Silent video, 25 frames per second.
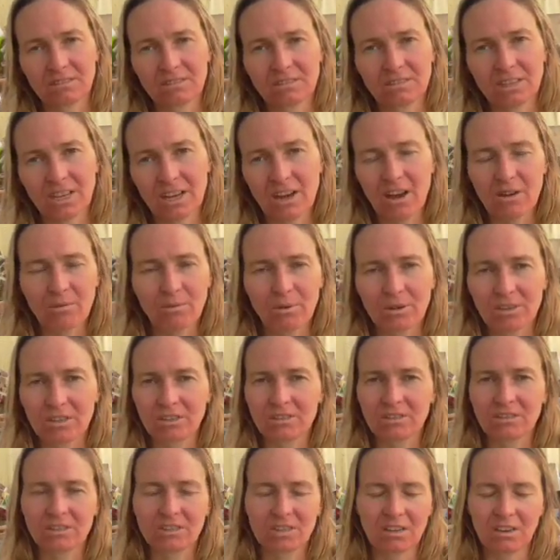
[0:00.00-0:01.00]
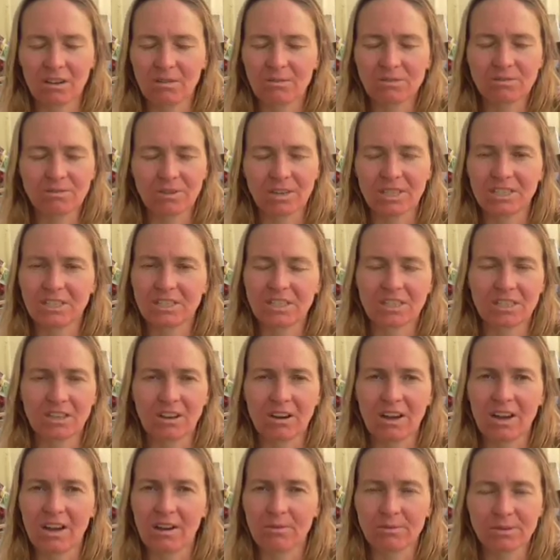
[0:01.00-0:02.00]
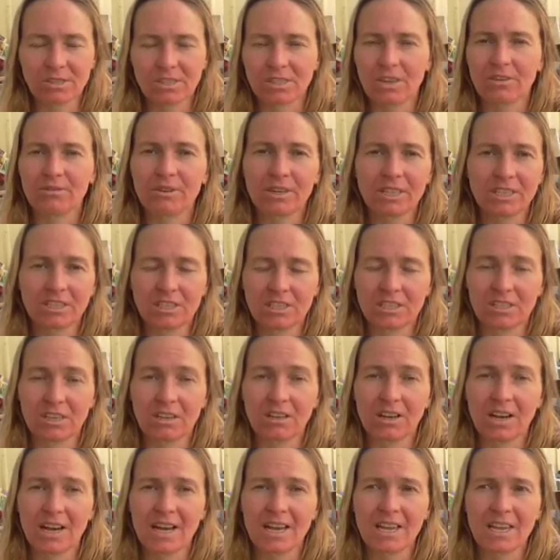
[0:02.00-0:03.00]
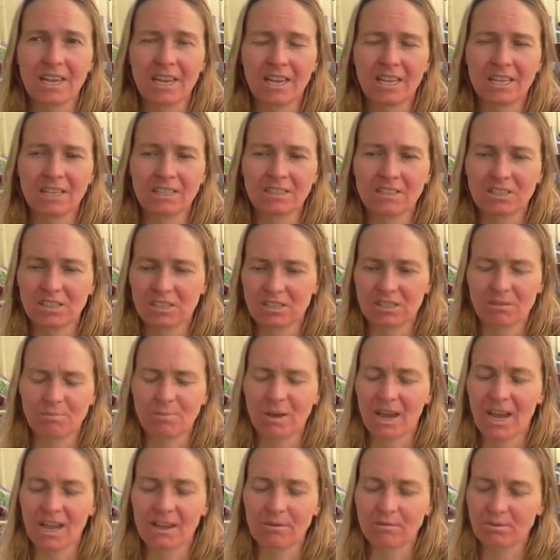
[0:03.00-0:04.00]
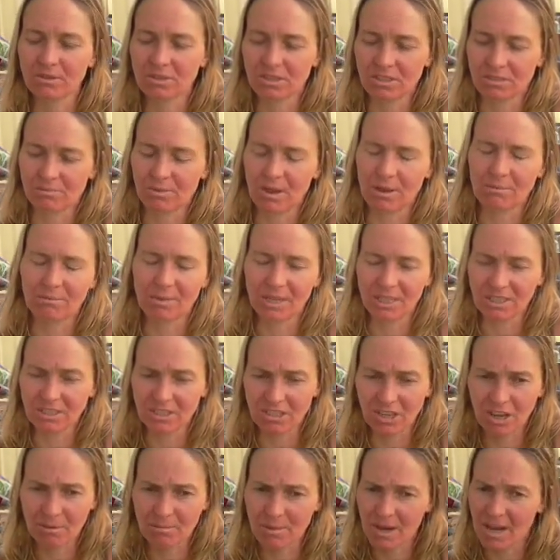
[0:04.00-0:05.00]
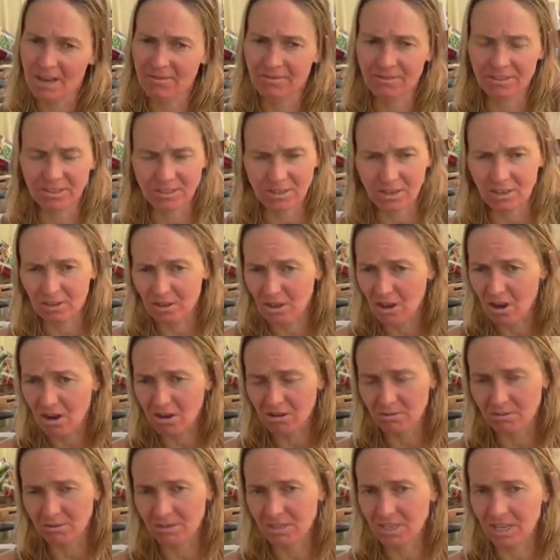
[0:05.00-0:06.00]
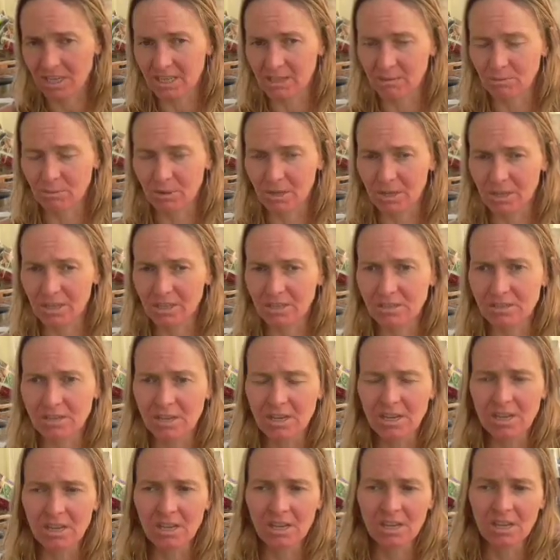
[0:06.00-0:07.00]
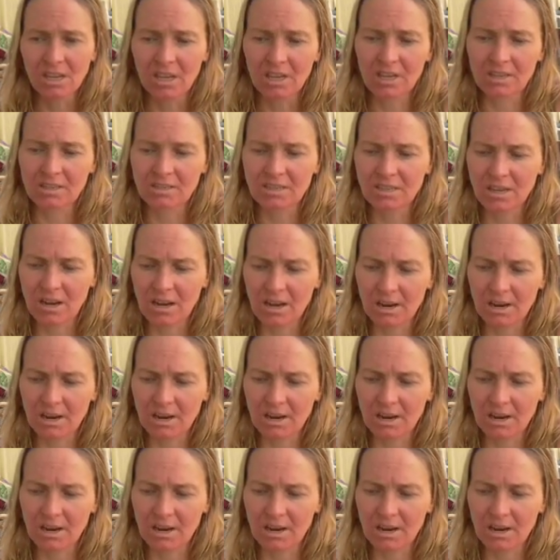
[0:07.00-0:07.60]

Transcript: like I was ready to die. I was so ready to die, and just the pain was just had been so bad for so long. It was getting worse, and